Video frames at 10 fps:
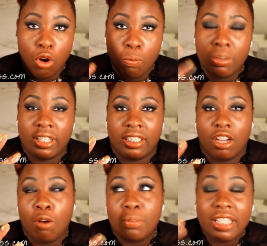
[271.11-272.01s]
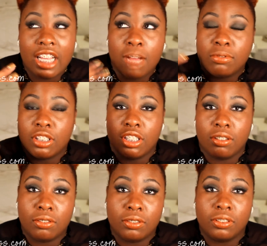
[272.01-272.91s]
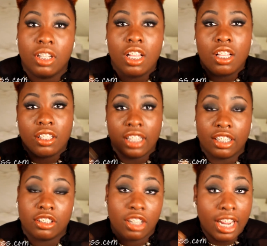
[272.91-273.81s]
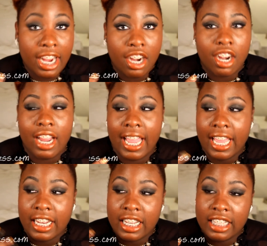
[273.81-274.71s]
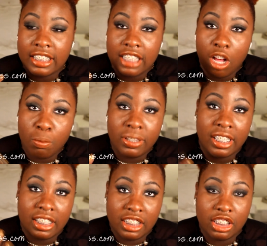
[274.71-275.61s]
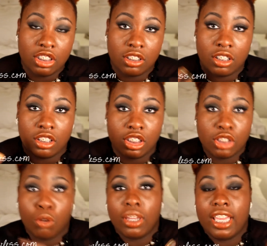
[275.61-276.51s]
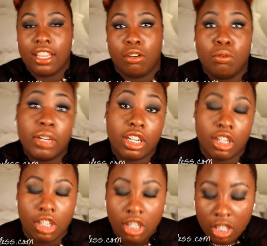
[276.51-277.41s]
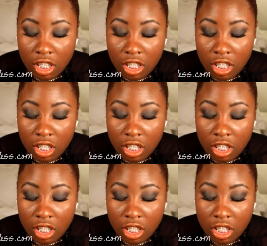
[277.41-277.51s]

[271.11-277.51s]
opening up the cuticle layers on your hair, and it's helping the conditioner soak in quicker.